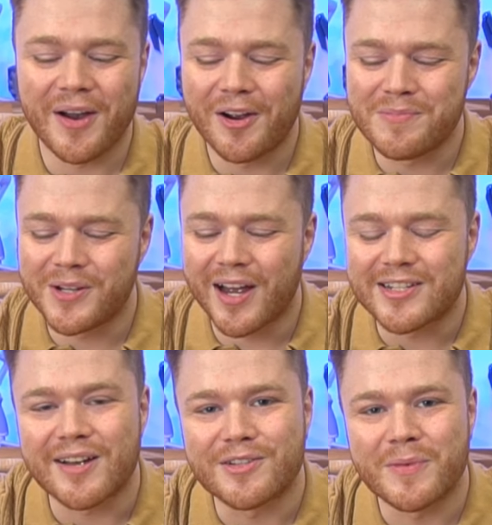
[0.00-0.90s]
I hope you
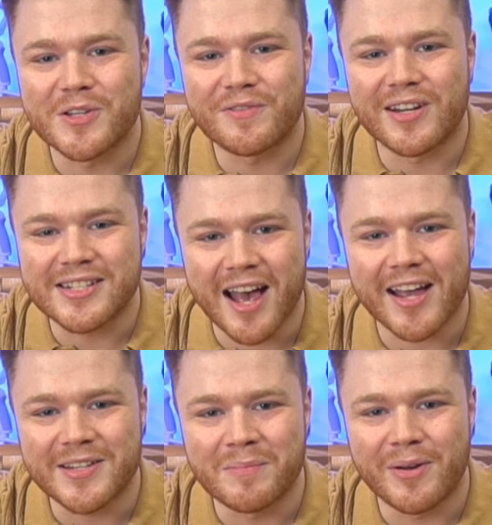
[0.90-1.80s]
guys have as much fun as I
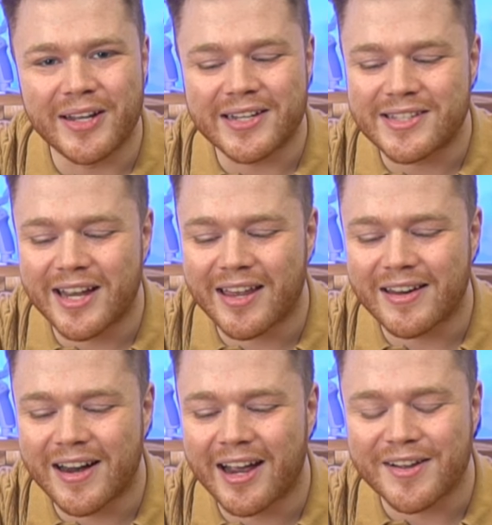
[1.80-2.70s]
did putting it
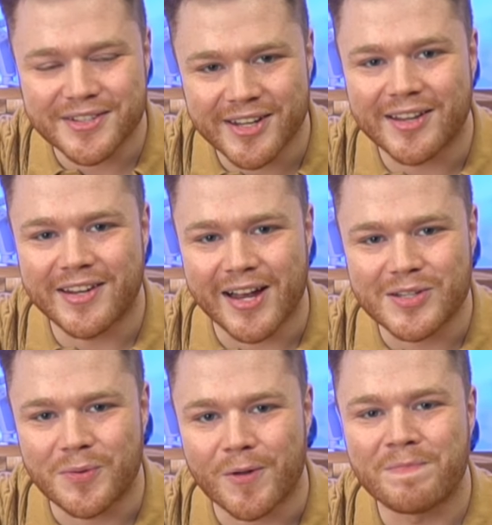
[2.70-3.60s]
together, and I'll see you in the
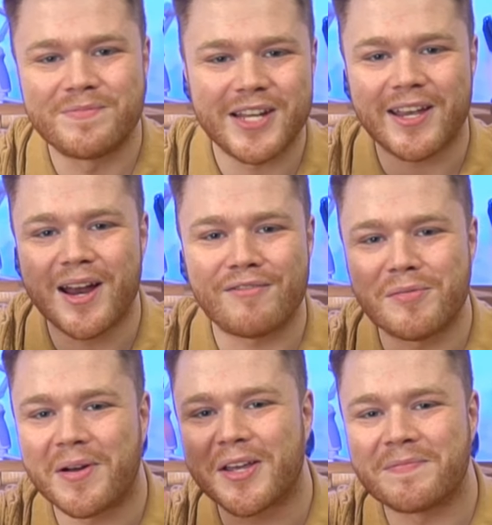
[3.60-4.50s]
next one. Take care,
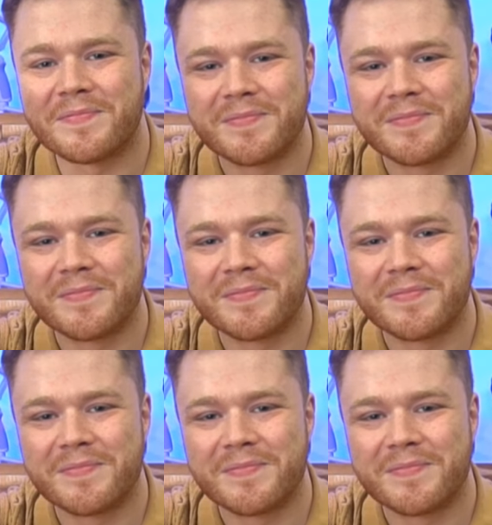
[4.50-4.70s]
everybody.